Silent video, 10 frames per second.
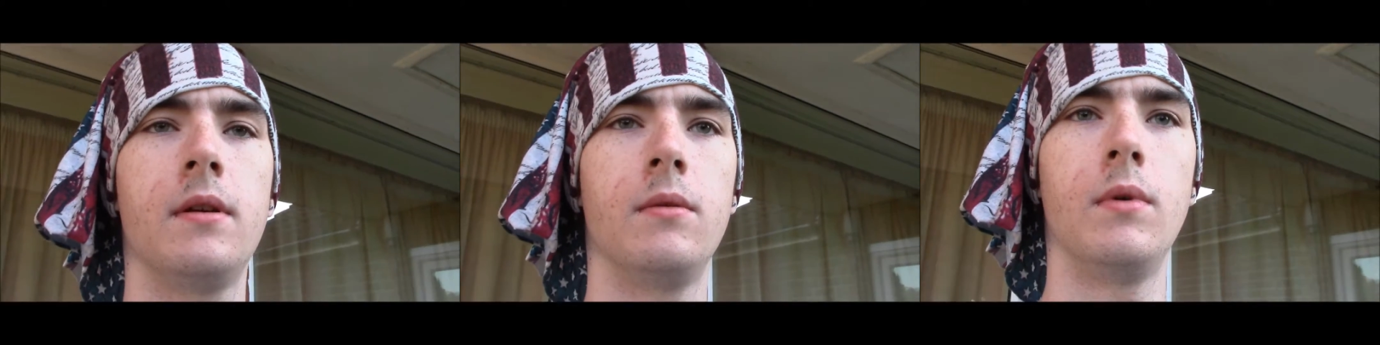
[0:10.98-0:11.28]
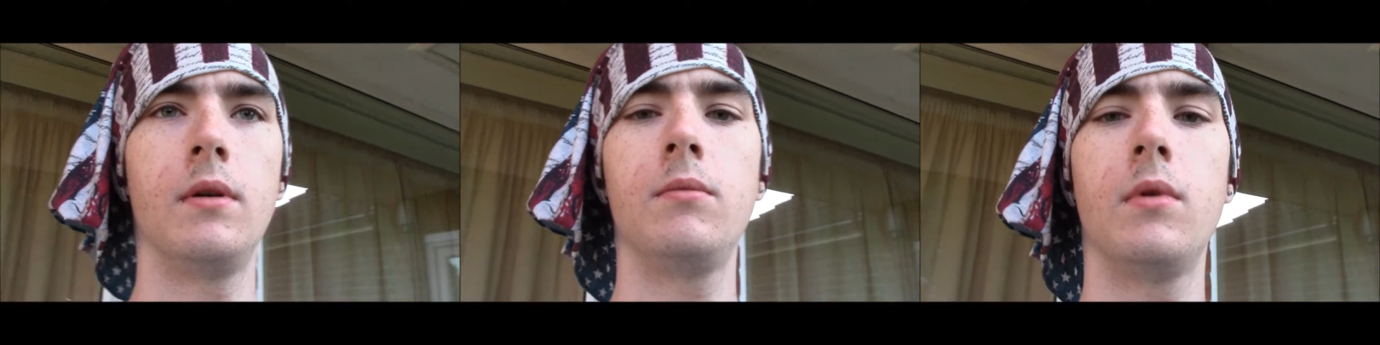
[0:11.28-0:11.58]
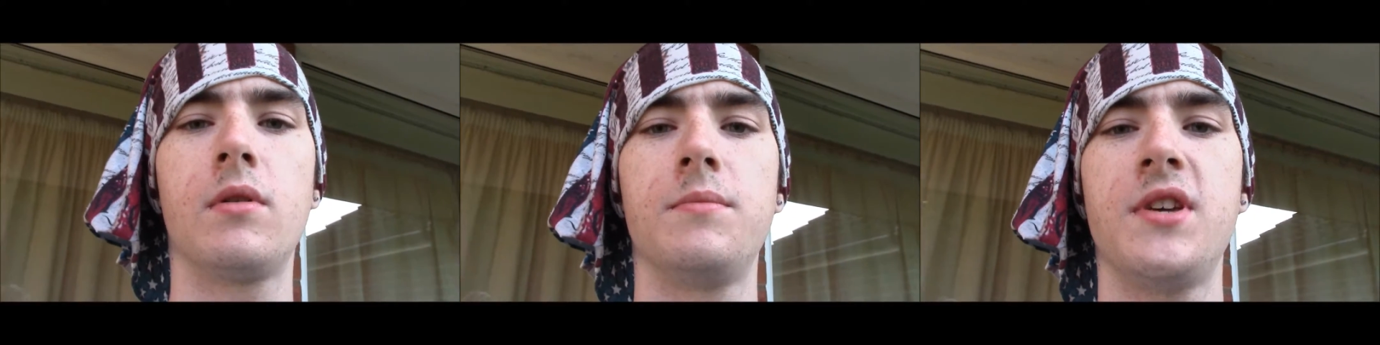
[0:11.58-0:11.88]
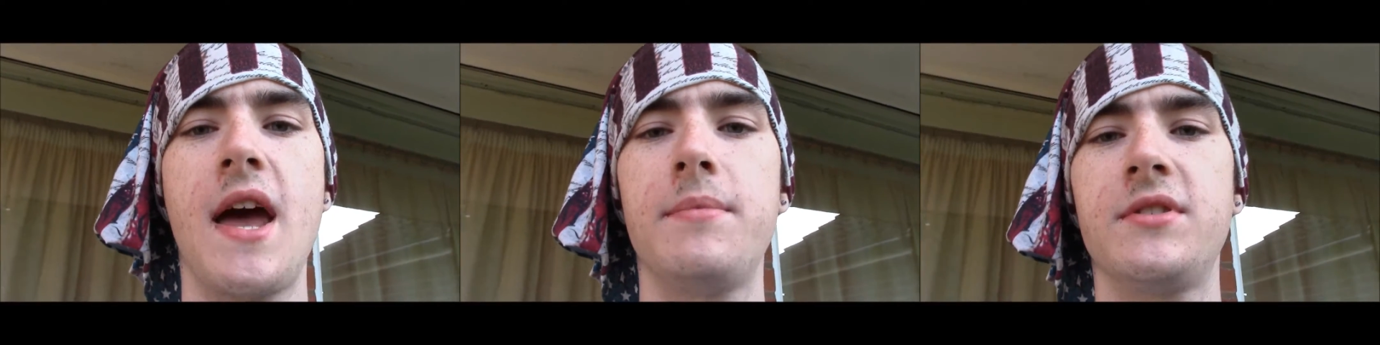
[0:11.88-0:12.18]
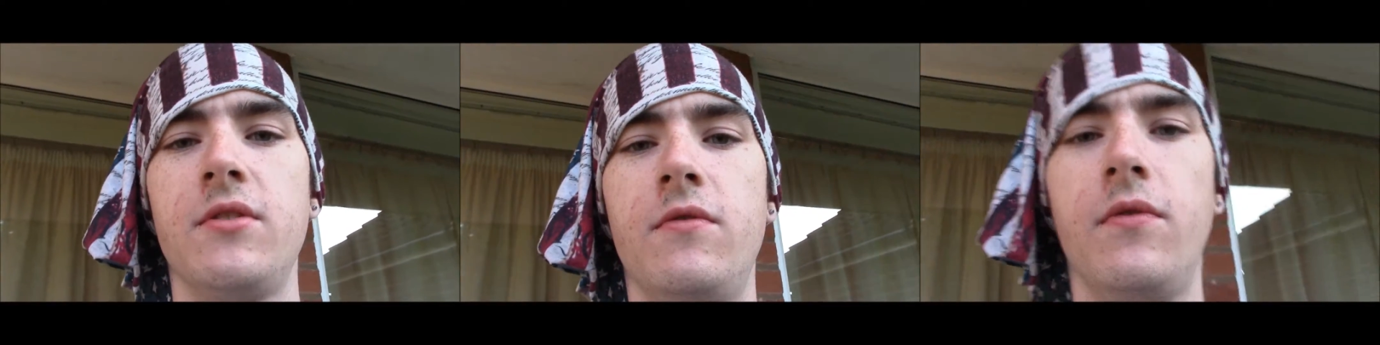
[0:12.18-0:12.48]
Well, welcome to
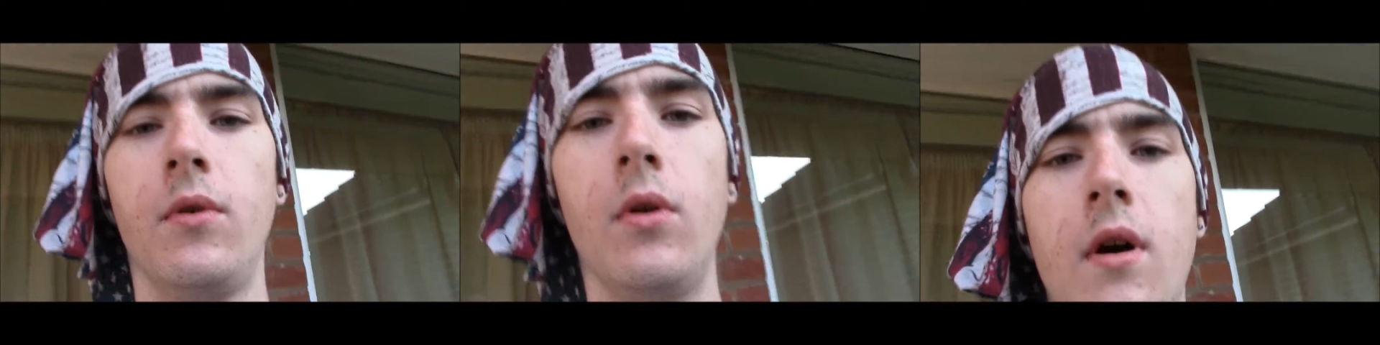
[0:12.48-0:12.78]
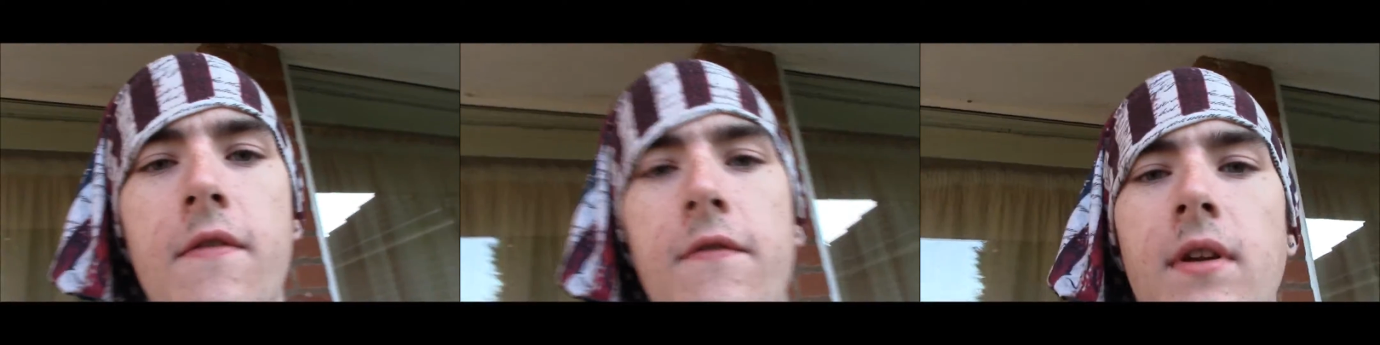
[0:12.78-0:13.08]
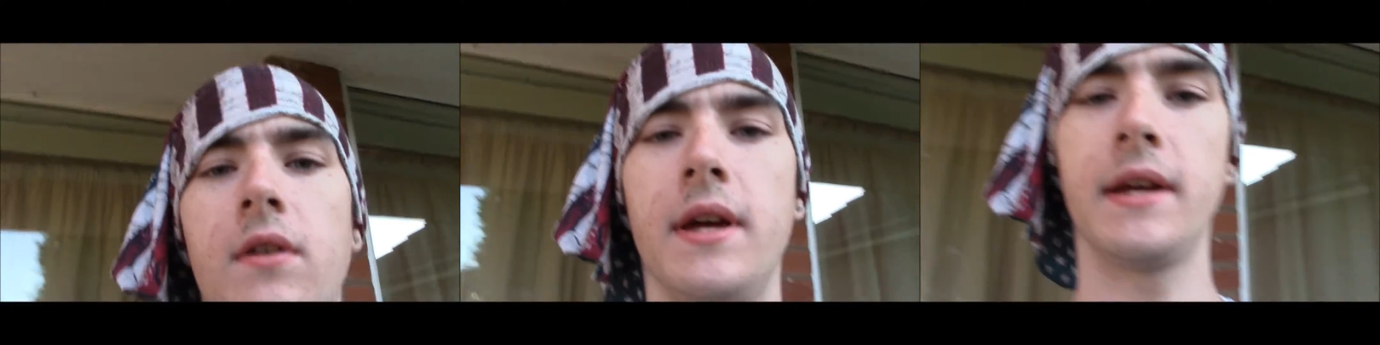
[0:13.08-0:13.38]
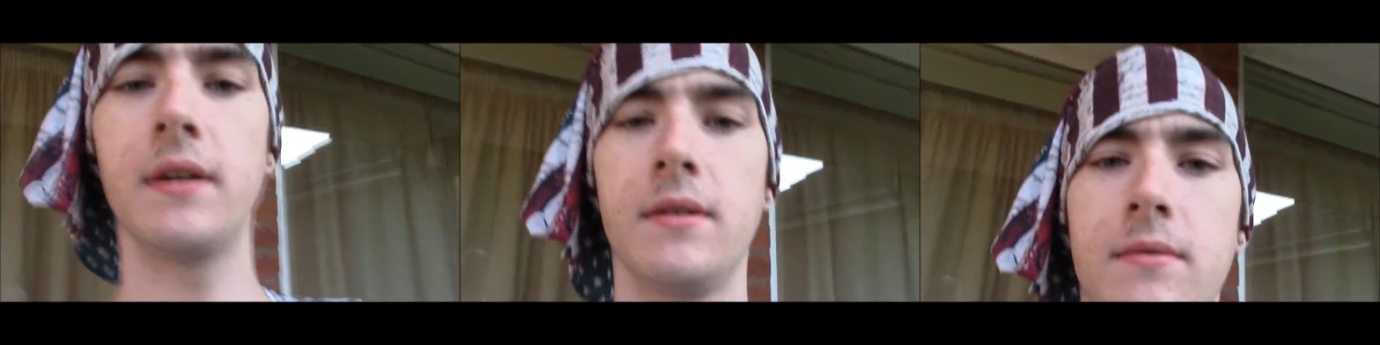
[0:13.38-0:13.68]
episode 4 of vlogging.